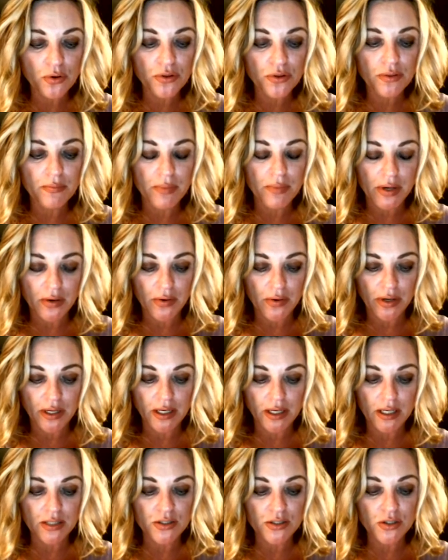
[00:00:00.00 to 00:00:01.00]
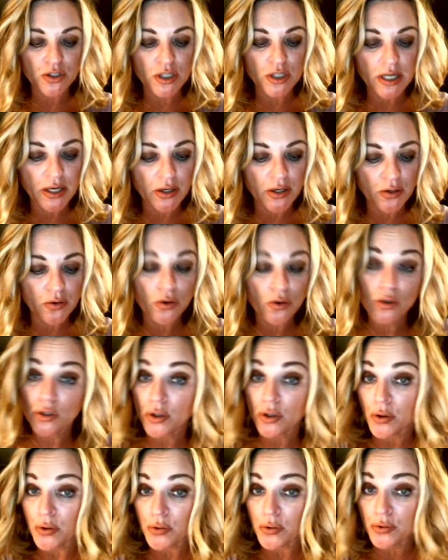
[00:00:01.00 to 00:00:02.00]
local listings for
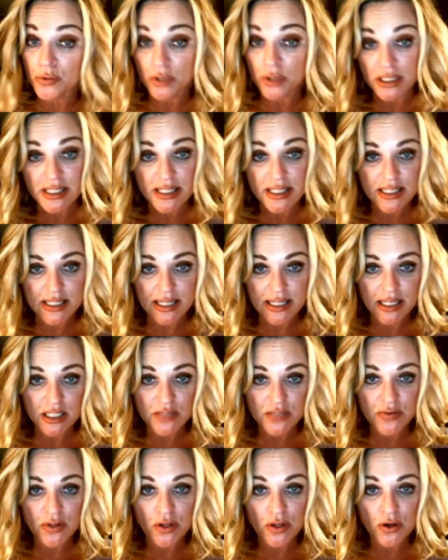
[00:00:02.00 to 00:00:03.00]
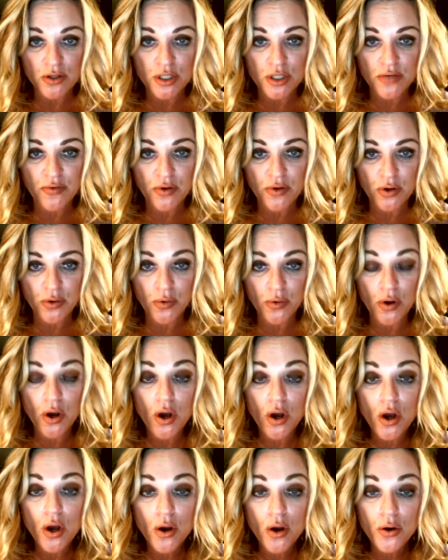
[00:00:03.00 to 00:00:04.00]
those of you who want to look. It's
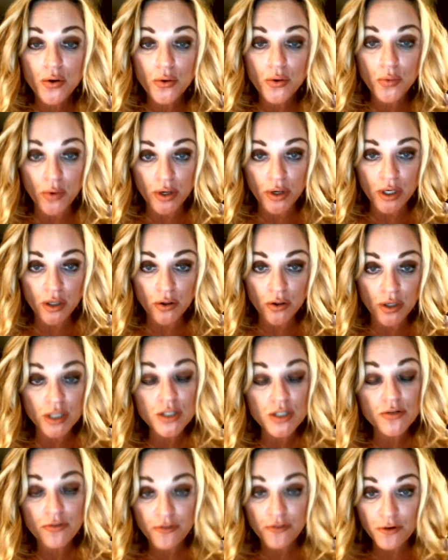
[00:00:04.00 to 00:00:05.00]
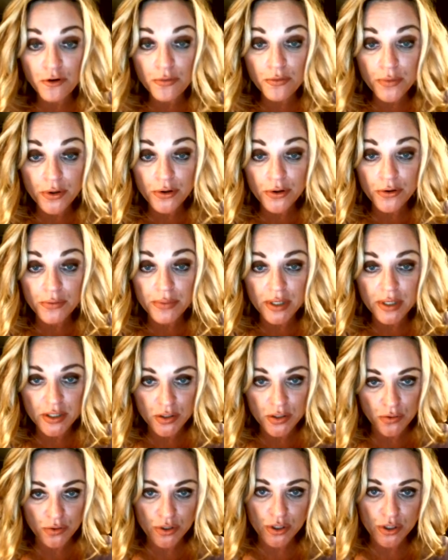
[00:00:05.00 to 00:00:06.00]
a full moon, but it's also a
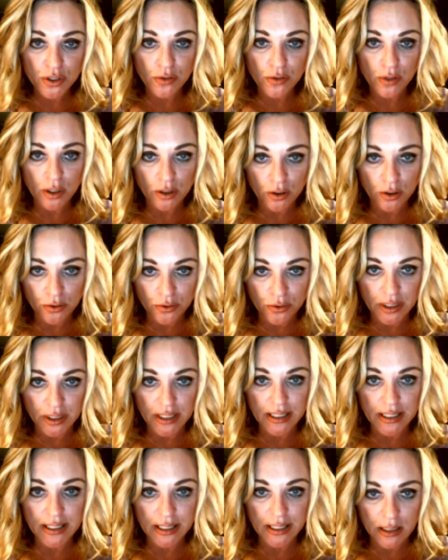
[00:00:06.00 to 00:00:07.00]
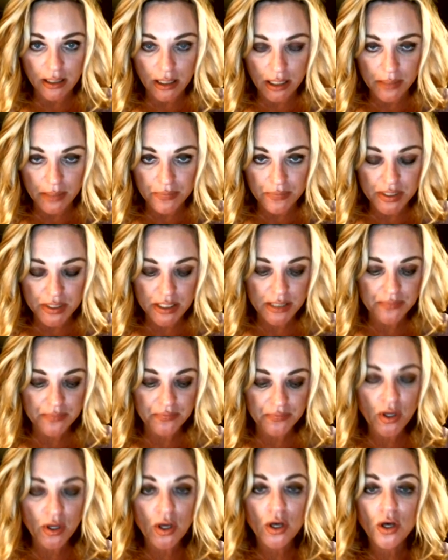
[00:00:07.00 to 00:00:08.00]
lunar eclipse
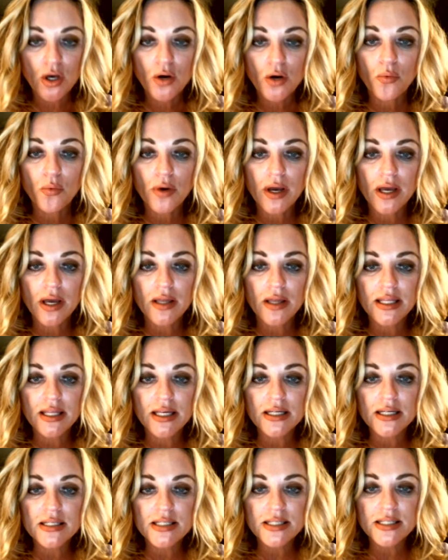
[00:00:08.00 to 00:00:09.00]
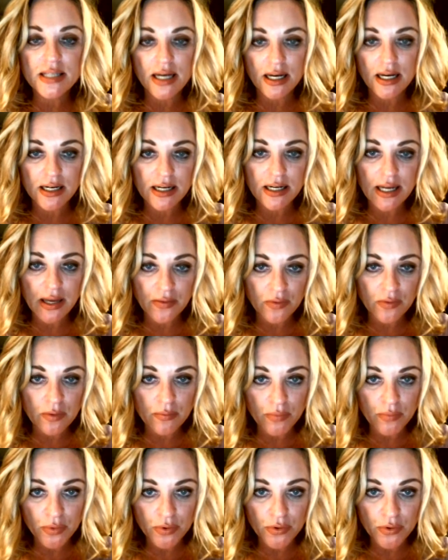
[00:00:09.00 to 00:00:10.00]
where the sun and the
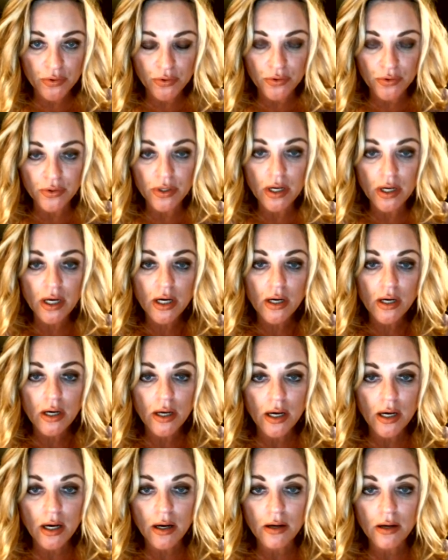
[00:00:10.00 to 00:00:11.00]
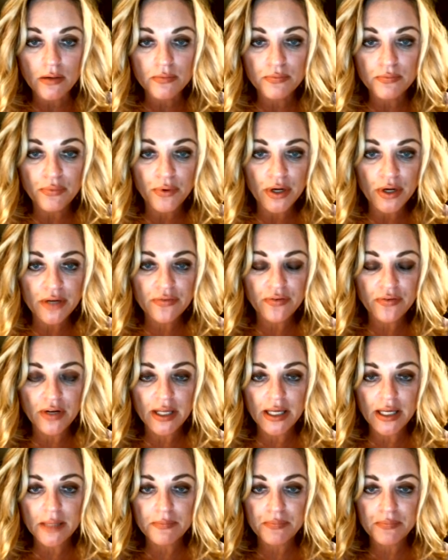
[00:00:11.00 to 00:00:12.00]
moon briefly
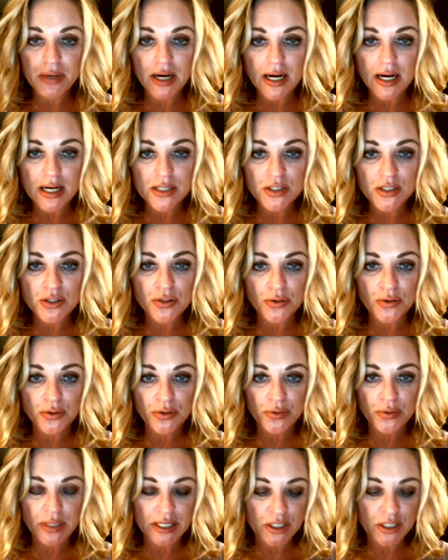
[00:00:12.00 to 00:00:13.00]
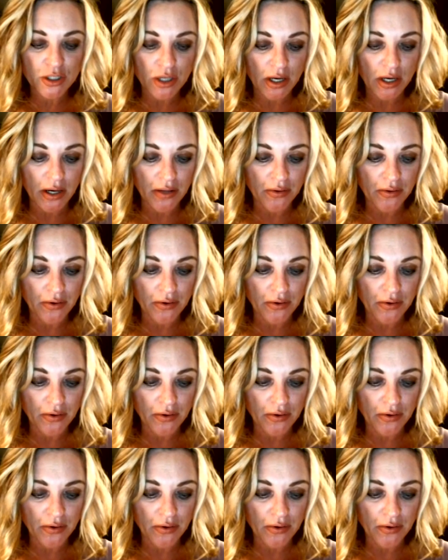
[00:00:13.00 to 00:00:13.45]
pass through each other.